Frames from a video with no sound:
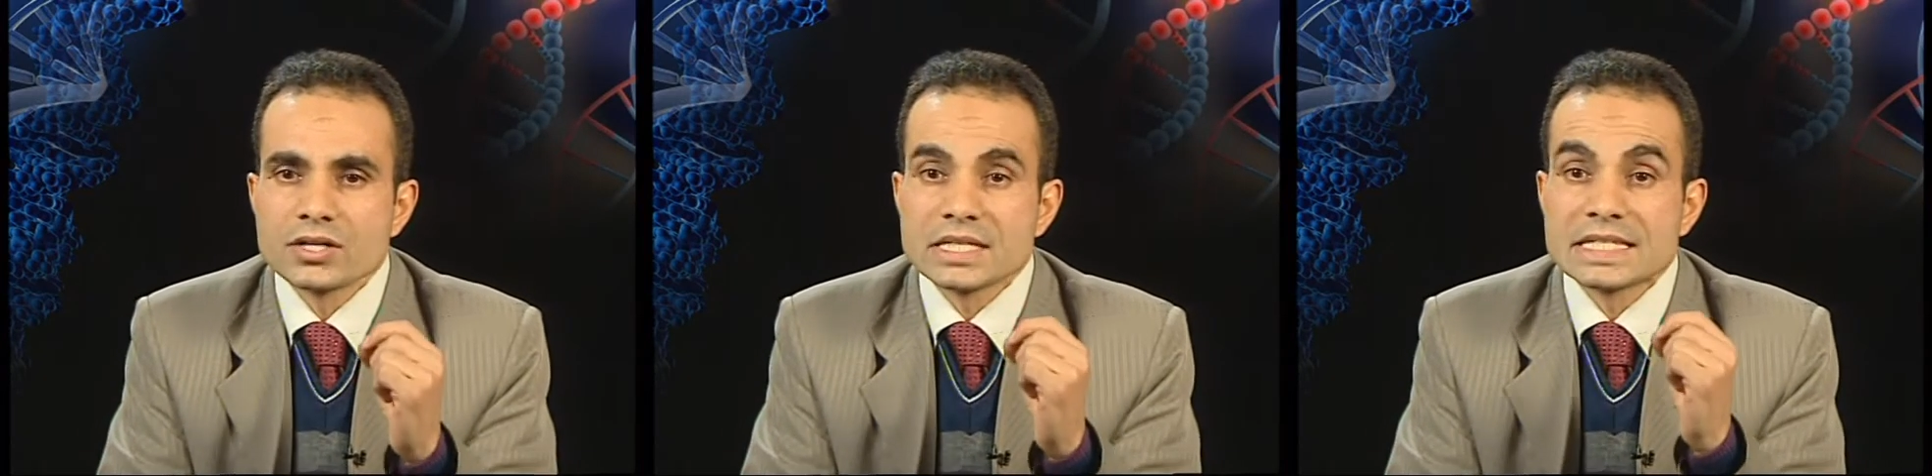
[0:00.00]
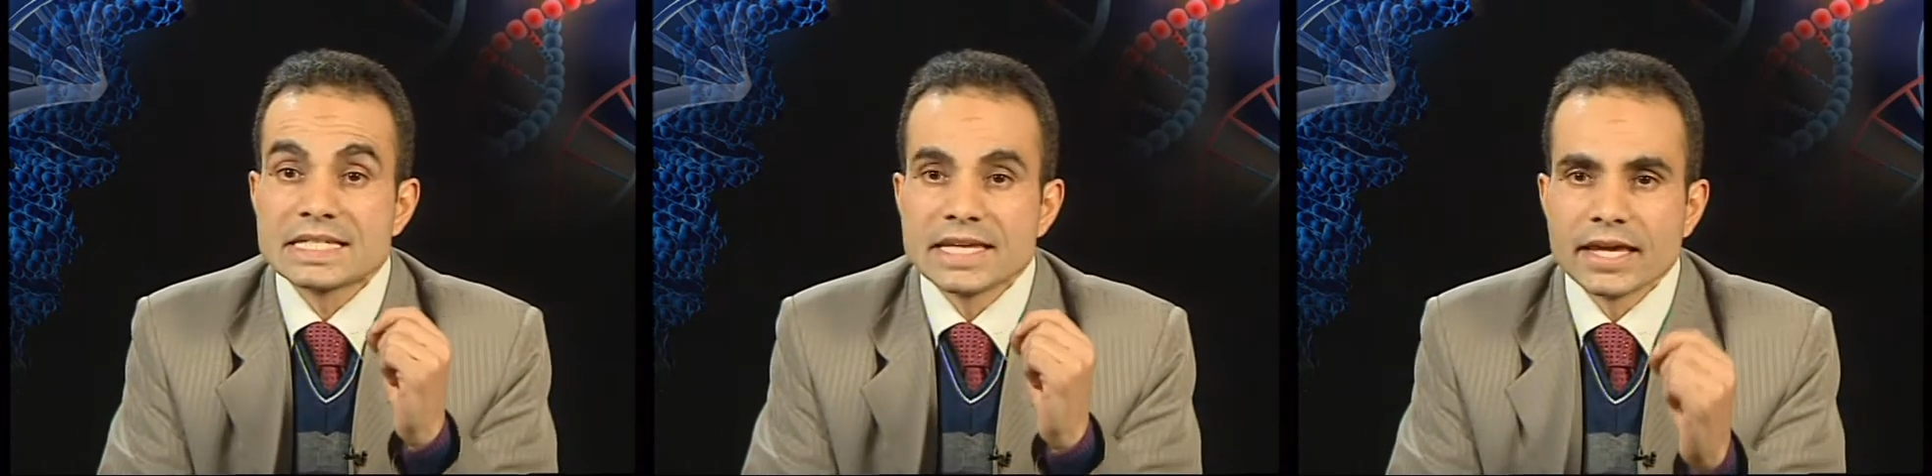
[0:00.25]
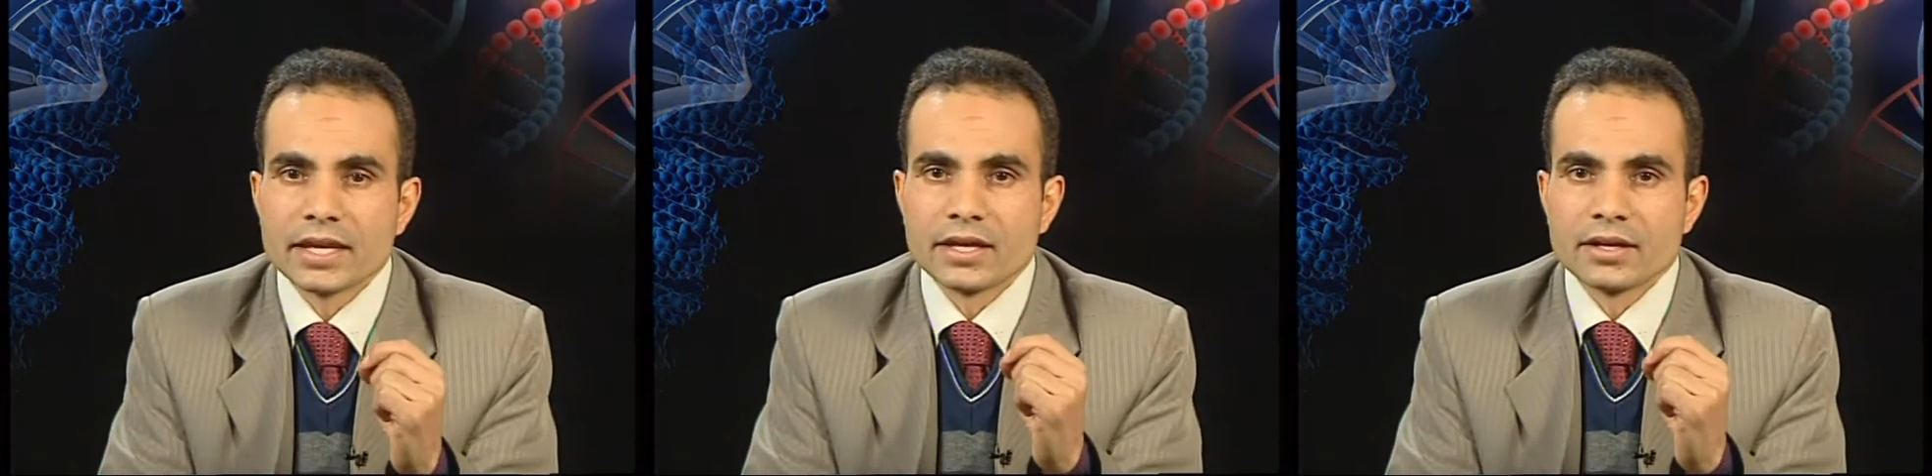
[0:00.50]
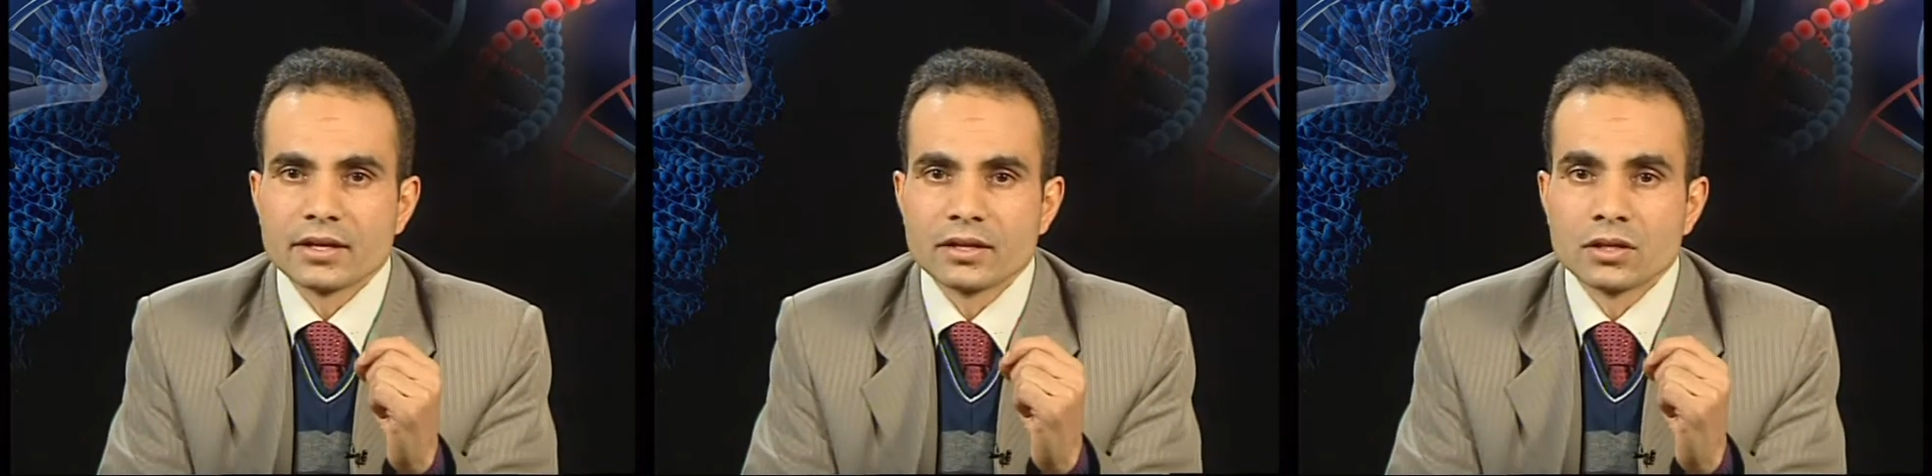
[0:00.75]
is DNA,
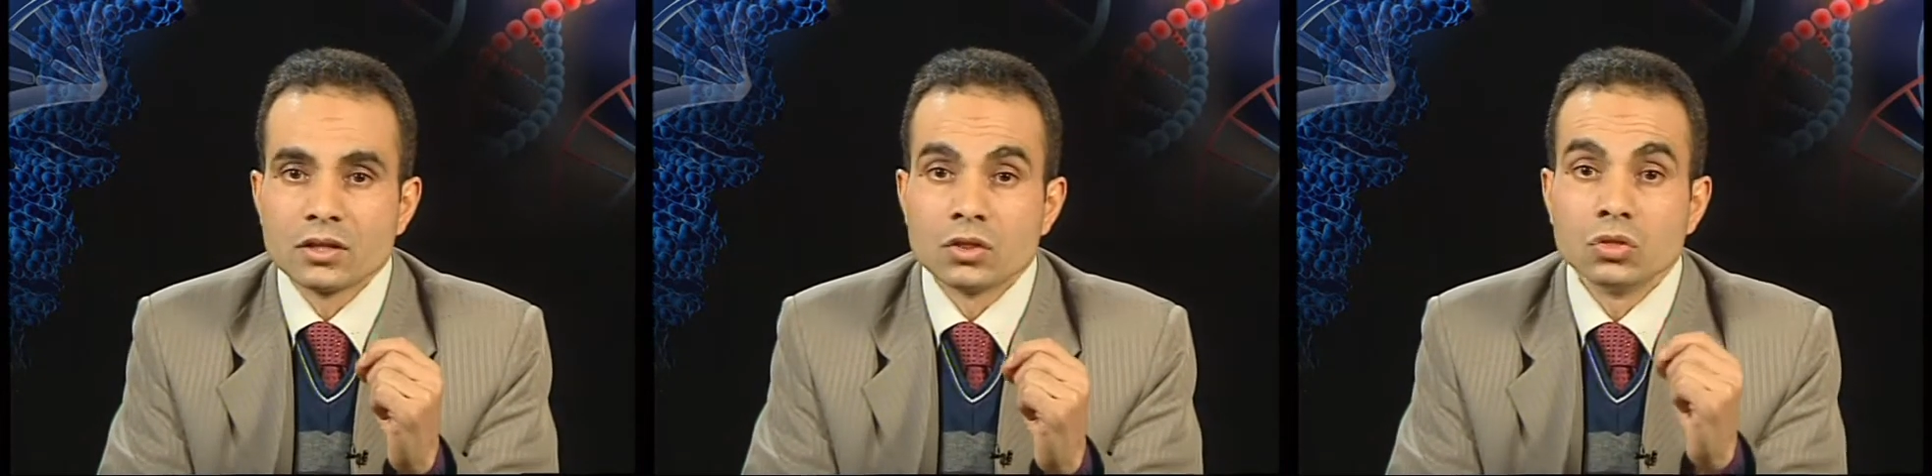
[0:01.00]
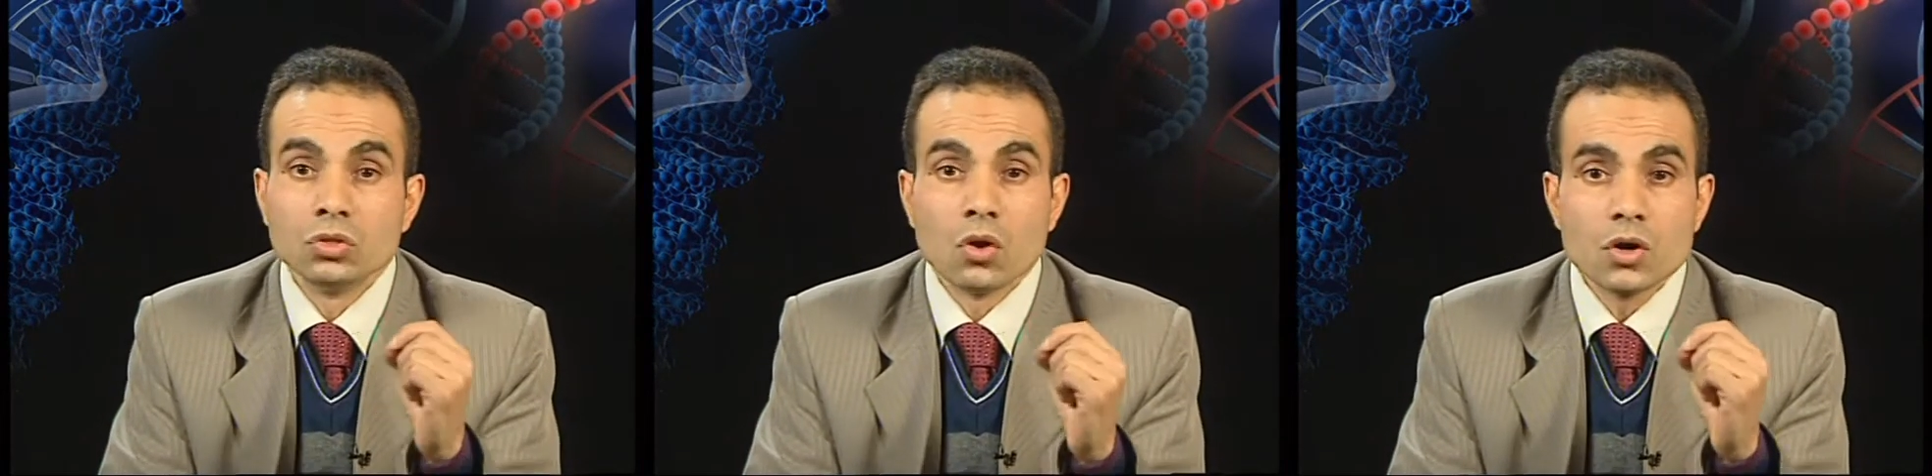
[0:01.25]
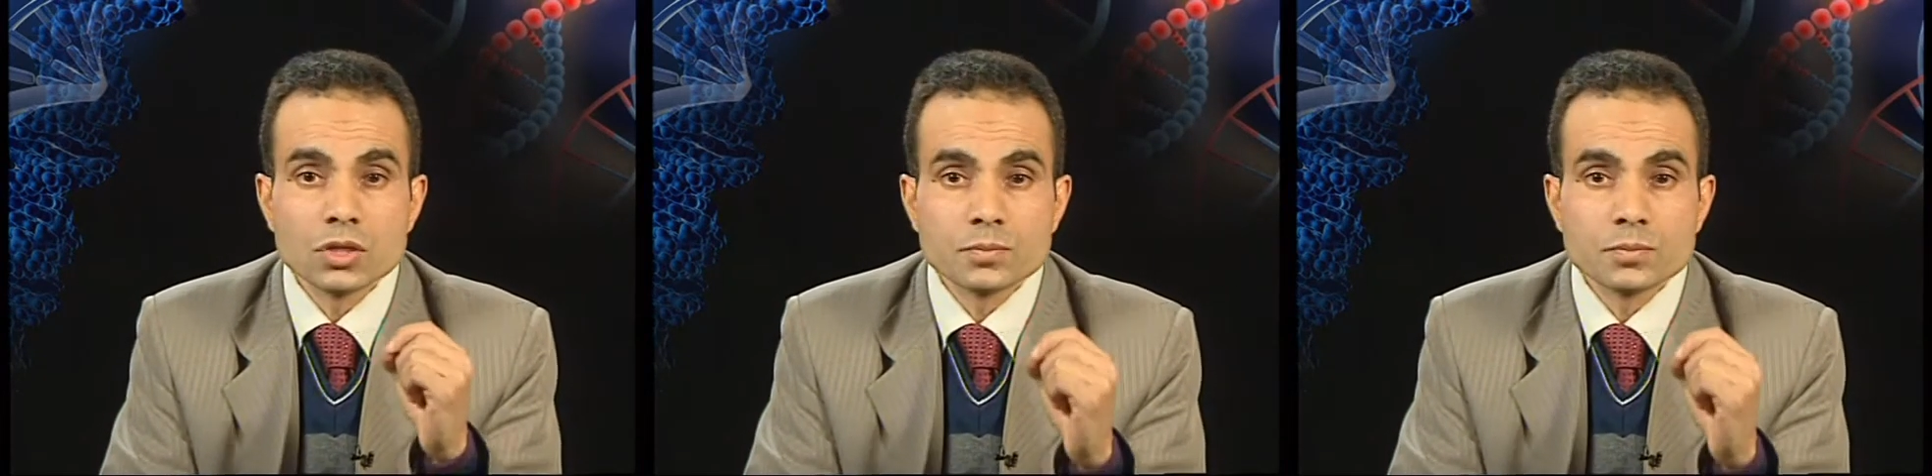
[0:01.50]
not